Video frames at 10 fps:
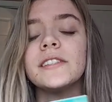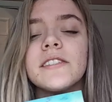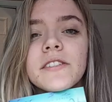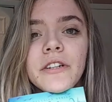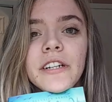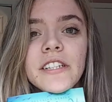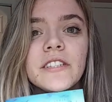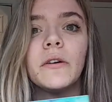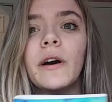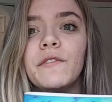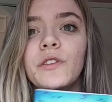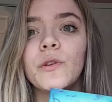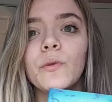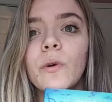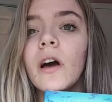in the series, so if
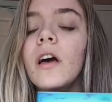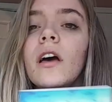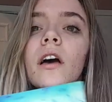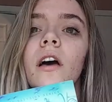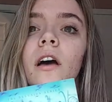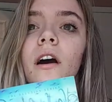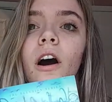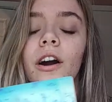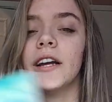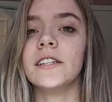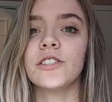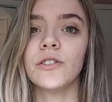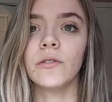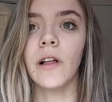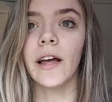you are
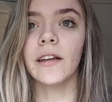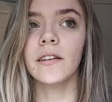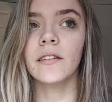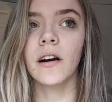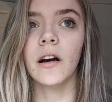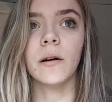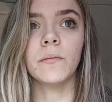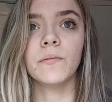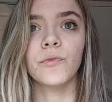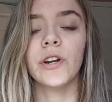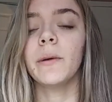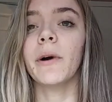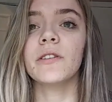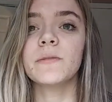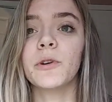into like um, reading
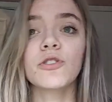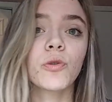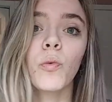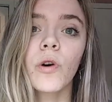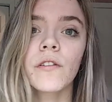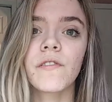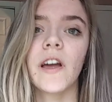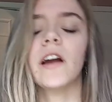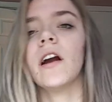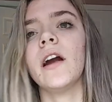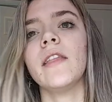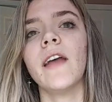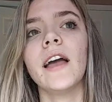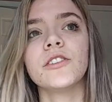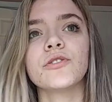about spiritual warfare and
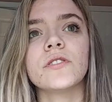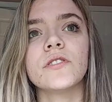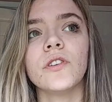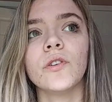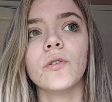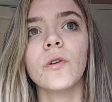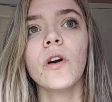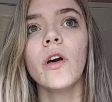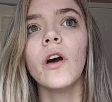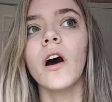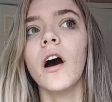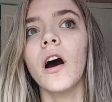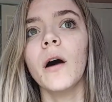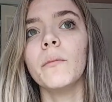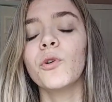that interests you,
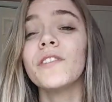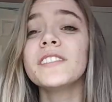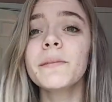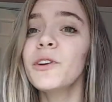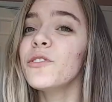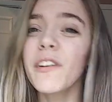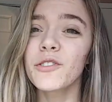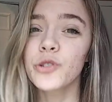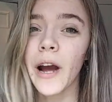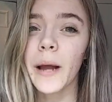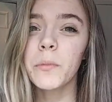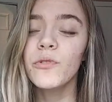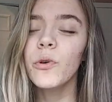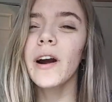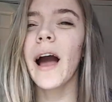um, or if it's something you've never tried
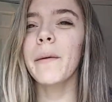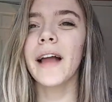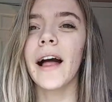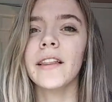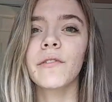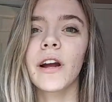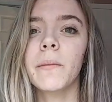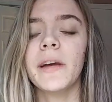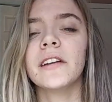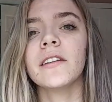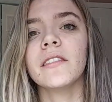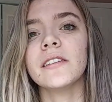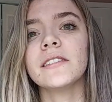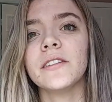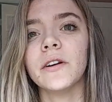before, I would highly recommend
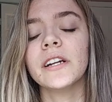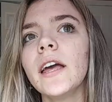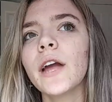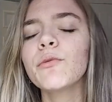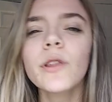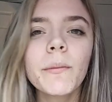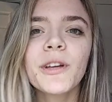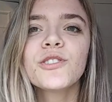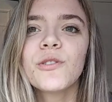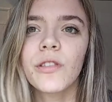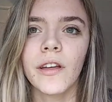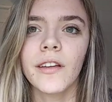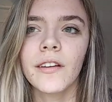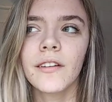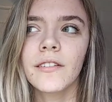this series. It really makes you
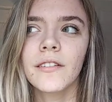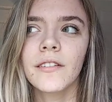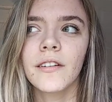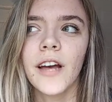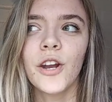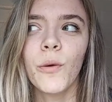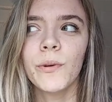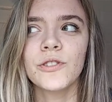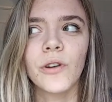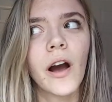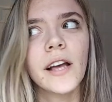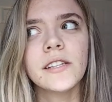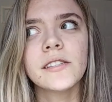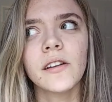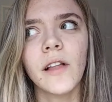think and opens your
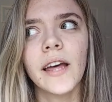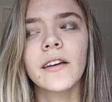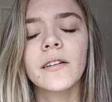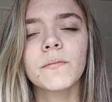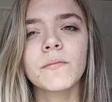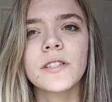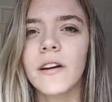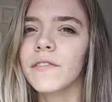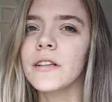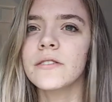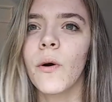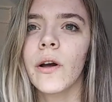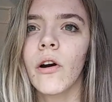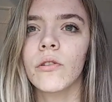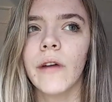eyes to like stuff that's
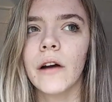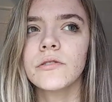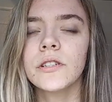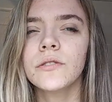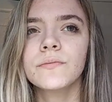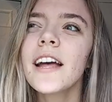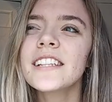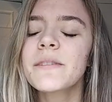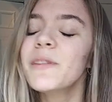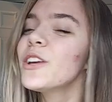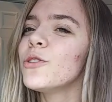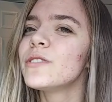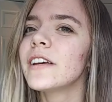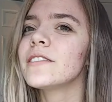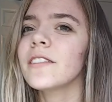going on around you. It's something you
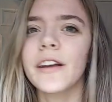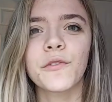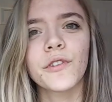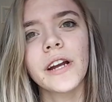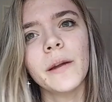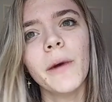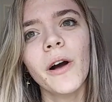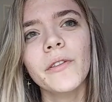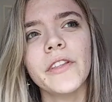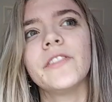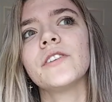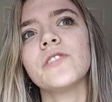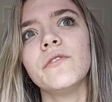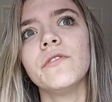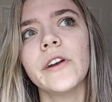tend to like forget about, that there's
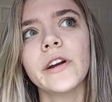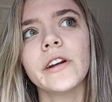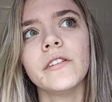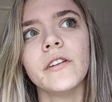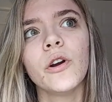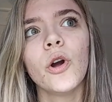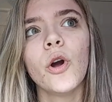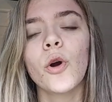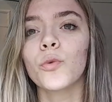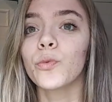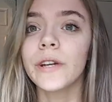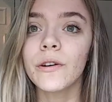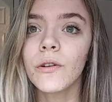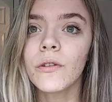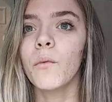a very
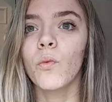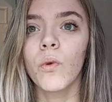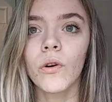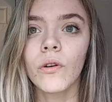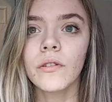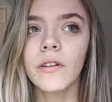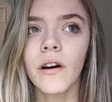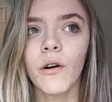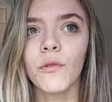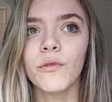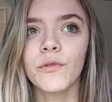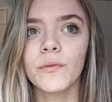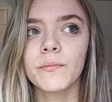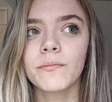real world of